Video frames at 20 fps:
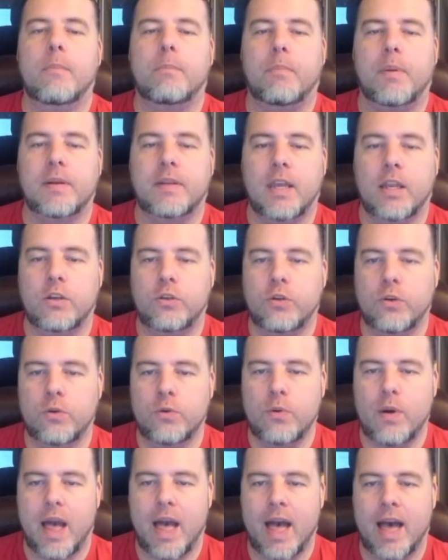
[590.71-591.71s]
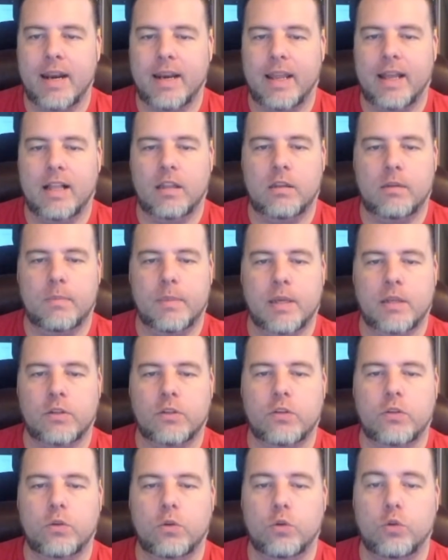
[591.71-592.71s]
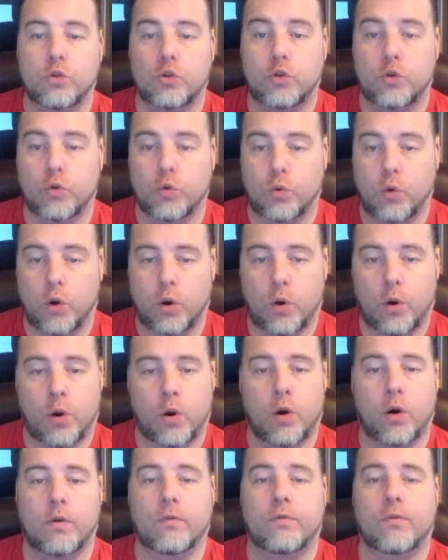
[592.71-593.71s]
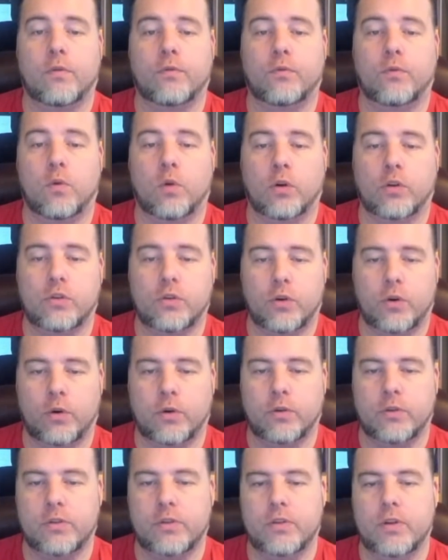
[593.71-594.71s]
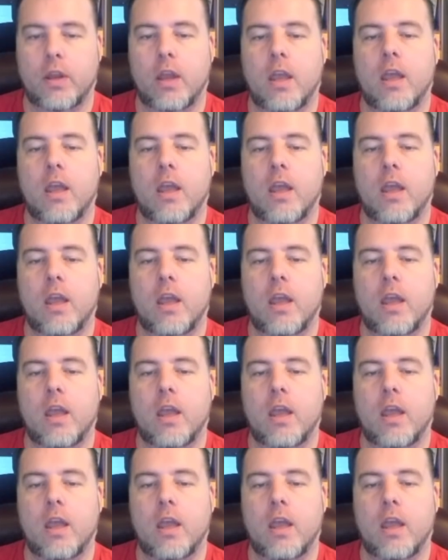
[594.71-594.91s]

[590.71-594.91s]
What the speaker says: but they do add elements to her for 4 turns.